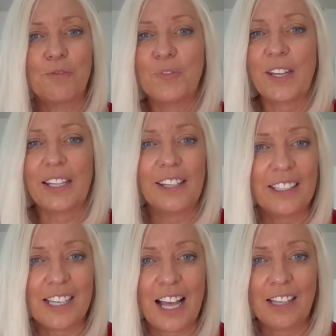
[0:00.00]
been
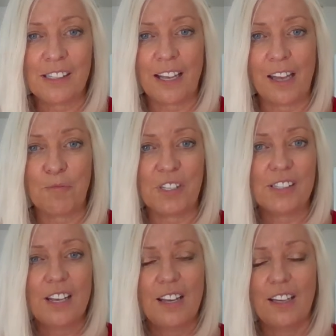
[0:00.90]
linked to
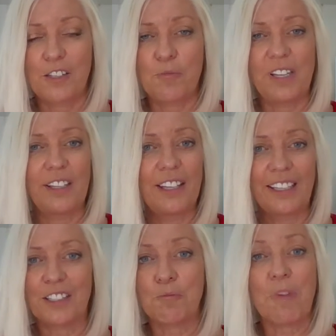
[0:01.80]
Alzheimer's, it's been
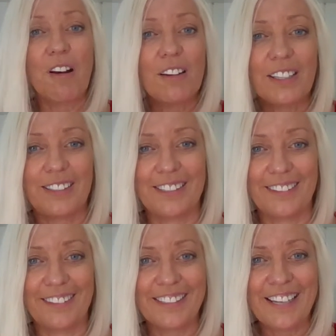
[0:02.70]
linked to
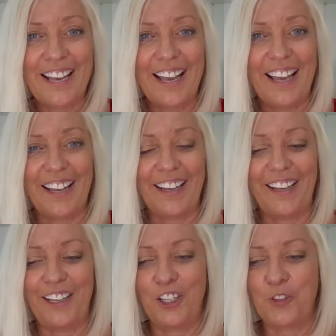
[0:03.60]
Parkinson's,
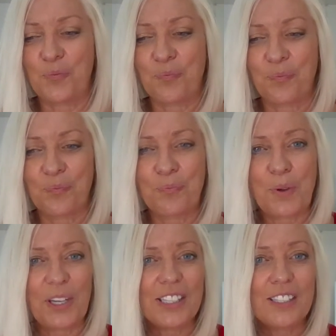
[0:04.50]

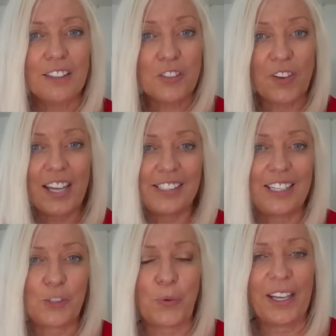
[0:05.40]
but it still finds
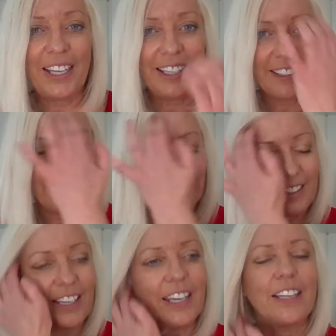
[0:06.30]
its way
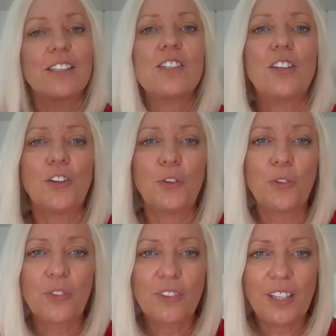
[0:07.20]

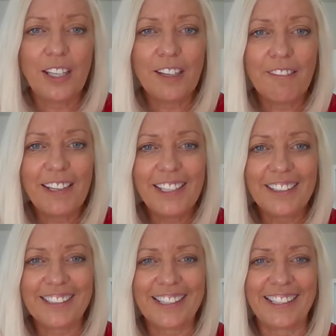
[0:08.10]
into the
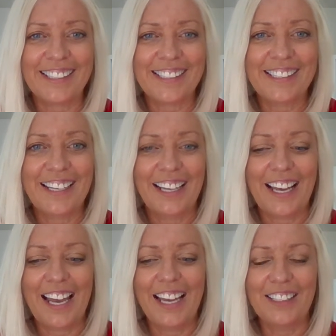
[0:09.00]
ingredients list.
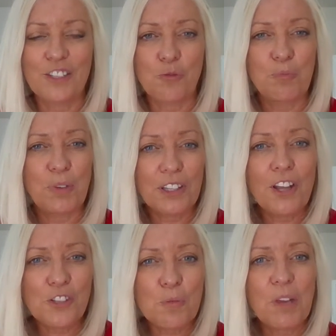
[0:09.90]
But
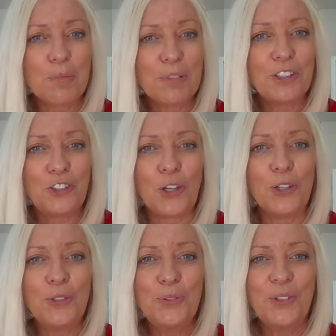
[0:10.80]
lots of people
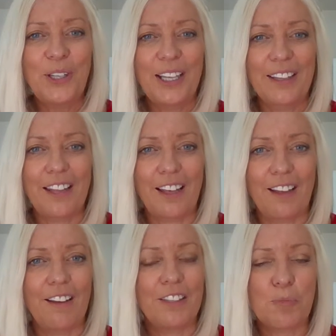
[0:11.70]
know
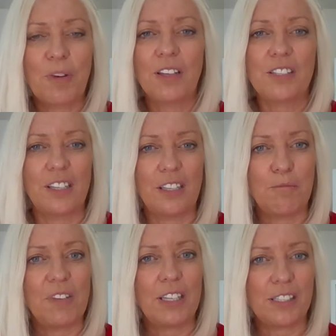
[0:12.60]
that
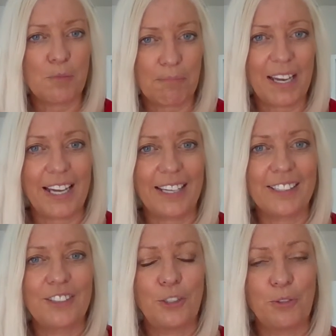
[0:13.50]
aspartame is
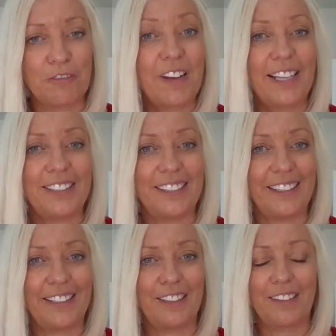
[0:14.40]
bad. You will find
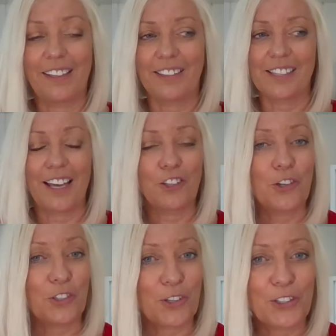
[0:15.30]
it in things like
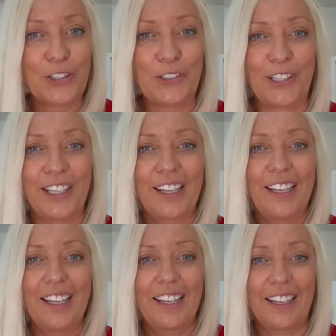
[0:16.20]
Coca-Cola,
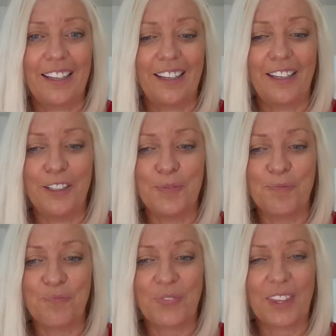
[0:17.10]

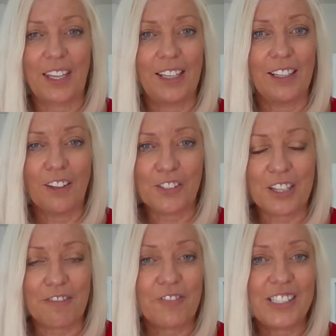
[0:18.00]
in a lot
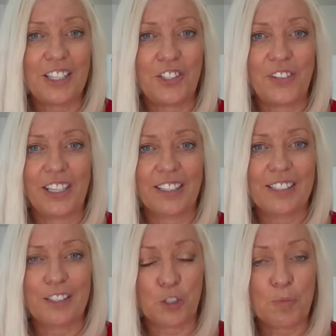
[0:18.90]
of the fizzy
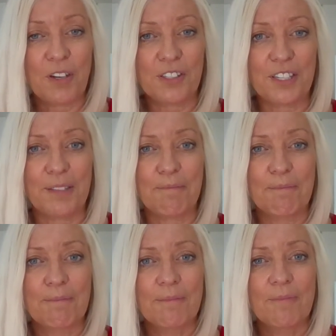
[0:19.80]
drinks, aspartame.
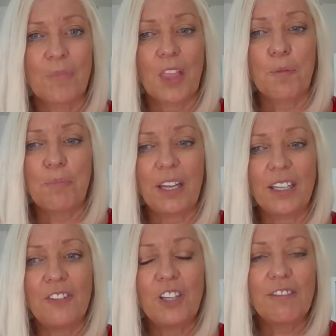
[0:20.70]
But
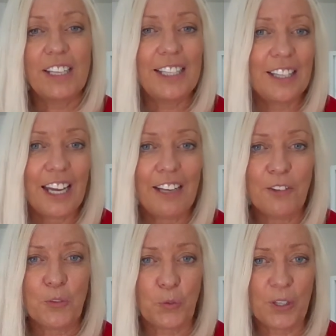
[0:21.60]
if you're really like
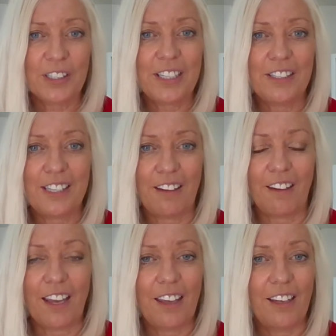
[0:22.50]
wanting to
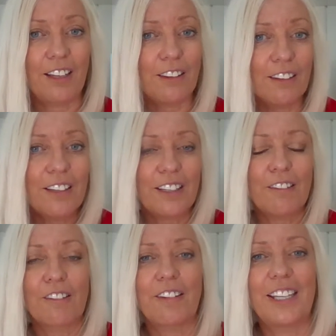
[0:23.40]
kind of look at your
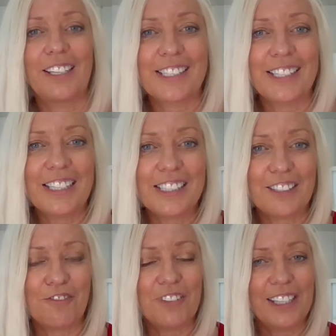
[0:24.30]
ingredients list
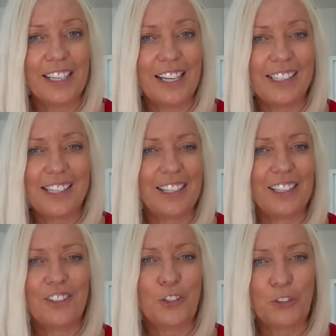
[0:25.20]
and realize that
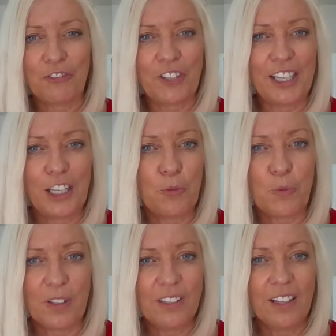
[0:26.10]
you don't really
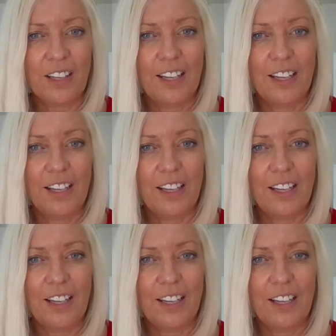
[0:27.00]
want